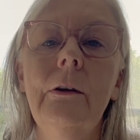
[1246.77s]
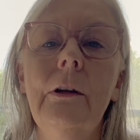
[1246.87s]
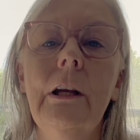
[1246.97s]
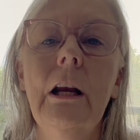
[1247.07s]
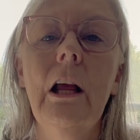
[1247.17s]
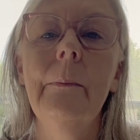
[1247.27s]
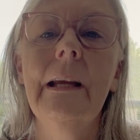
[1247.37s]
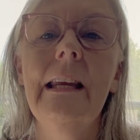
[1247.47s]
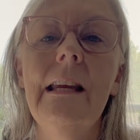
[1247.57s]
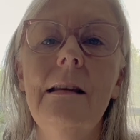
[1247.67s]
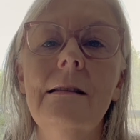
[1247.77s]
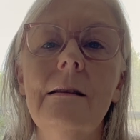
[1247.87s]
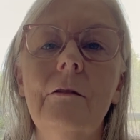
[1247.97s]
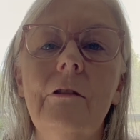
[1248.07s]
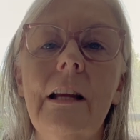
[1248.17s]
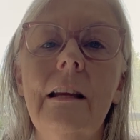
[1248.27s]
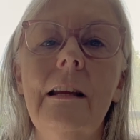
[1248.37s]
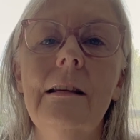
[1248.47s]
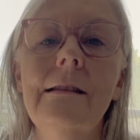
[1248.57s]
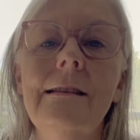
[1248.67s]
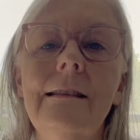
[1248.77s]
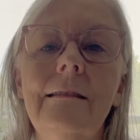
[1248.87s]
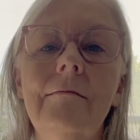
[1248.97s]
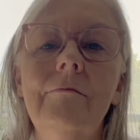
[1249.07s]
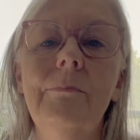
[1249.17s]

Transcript: you know, like my kids and grandkids and